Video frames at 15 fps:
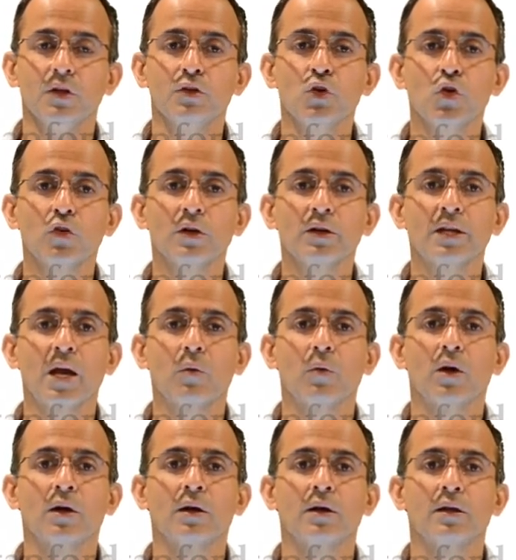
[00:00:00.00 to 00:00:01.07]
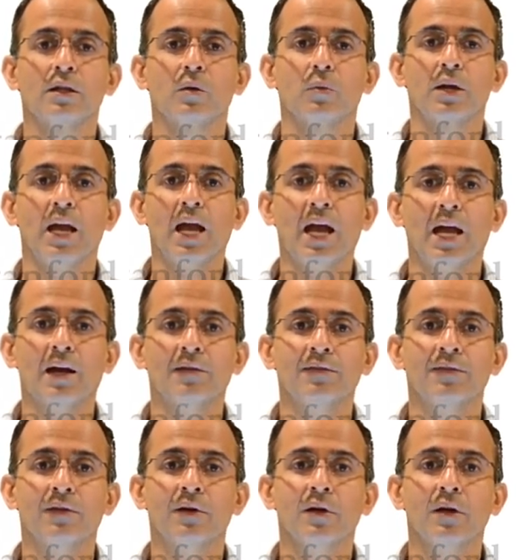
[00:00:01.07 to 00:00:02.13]
neural network that we have.
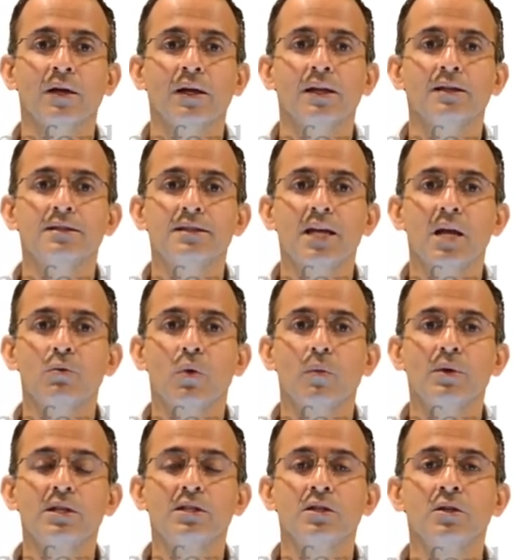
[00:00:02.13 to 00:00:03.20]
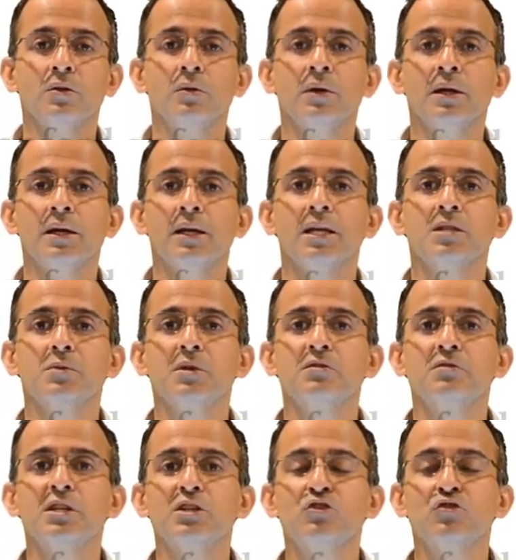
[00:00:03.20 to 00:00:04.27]
Instead, what we do is we
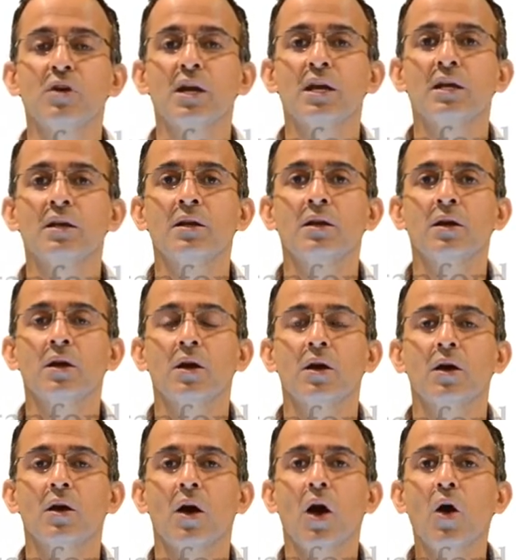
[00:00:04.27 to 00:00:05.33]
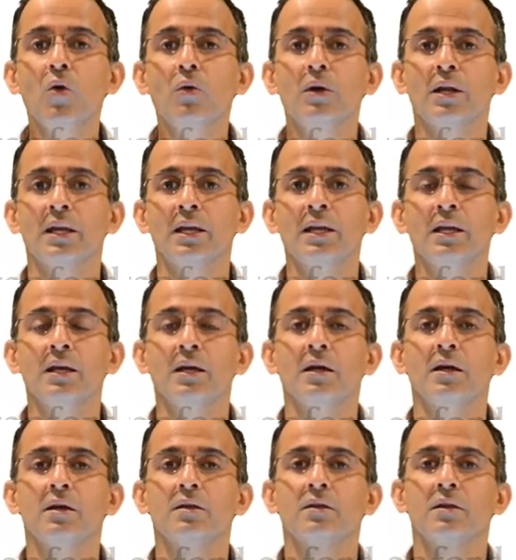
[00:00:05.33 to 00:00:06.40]
retrain only
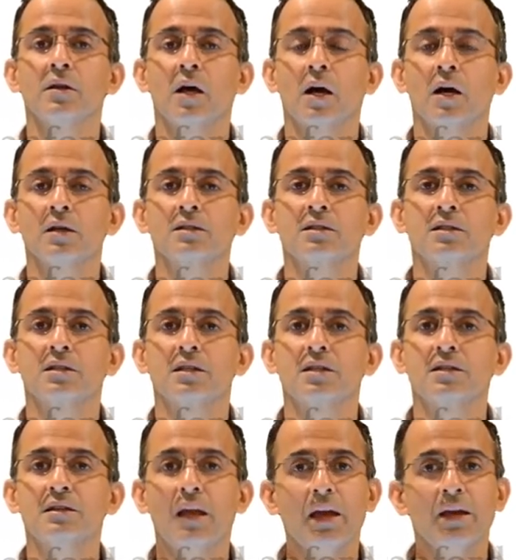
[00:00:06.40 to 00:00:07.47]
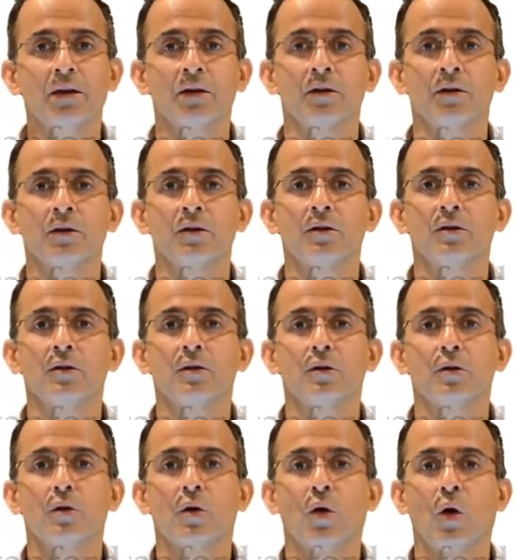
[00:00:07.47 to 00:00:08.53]
the last layer
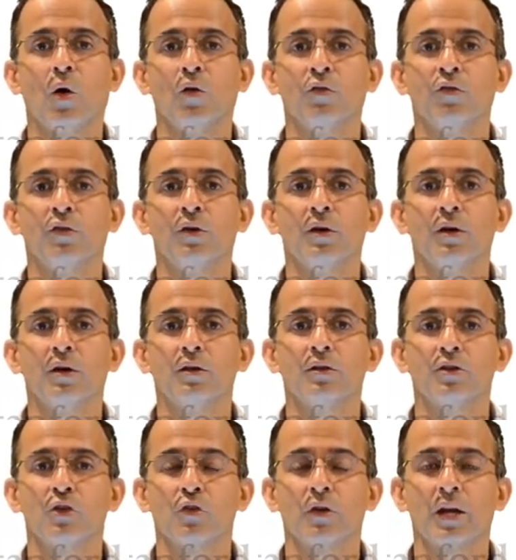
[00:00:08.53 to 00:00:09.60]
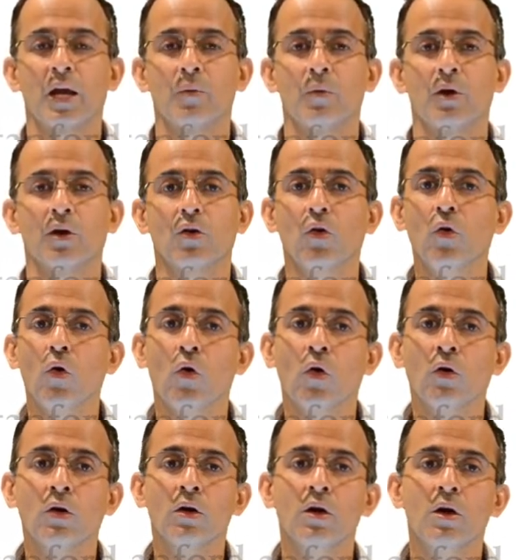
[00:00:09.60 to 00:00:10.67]
of the neural network,
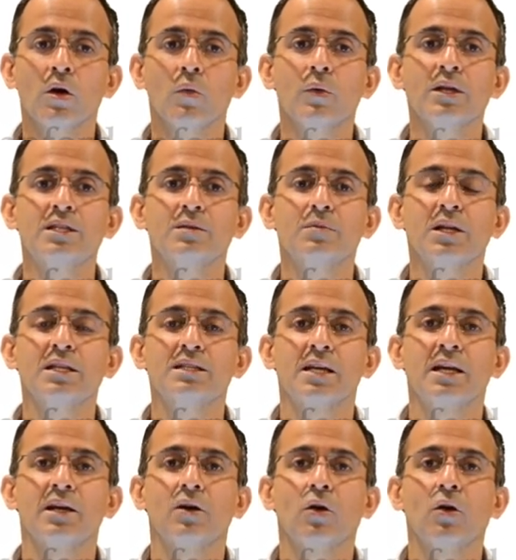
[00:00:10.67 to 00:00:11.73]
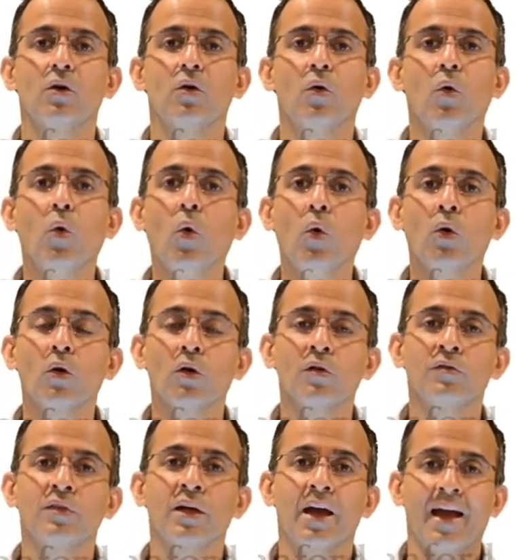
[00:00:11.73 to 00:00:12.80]
or we simply take all
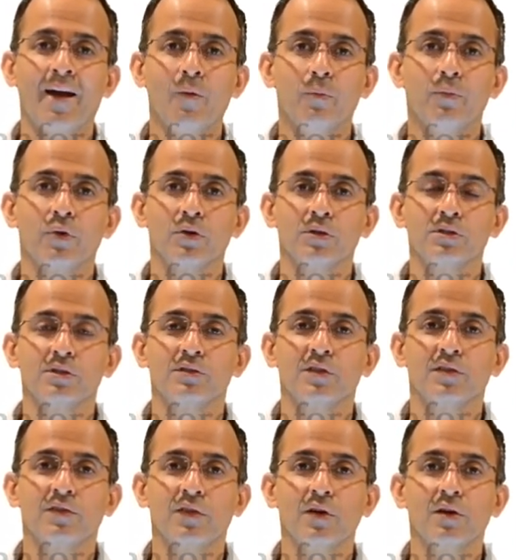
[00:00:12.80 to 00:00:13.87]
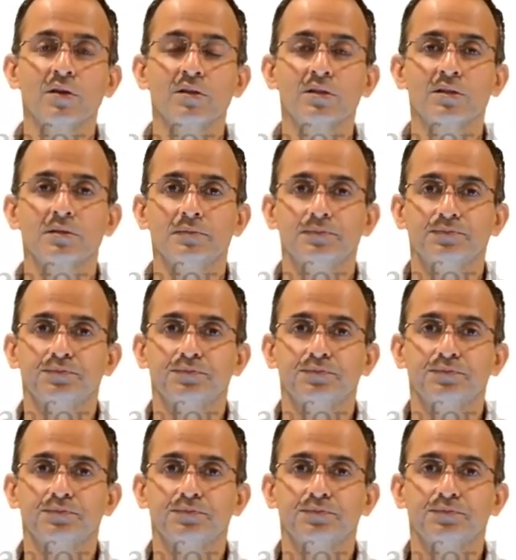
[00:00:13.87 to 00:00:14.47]
of the outputs of the first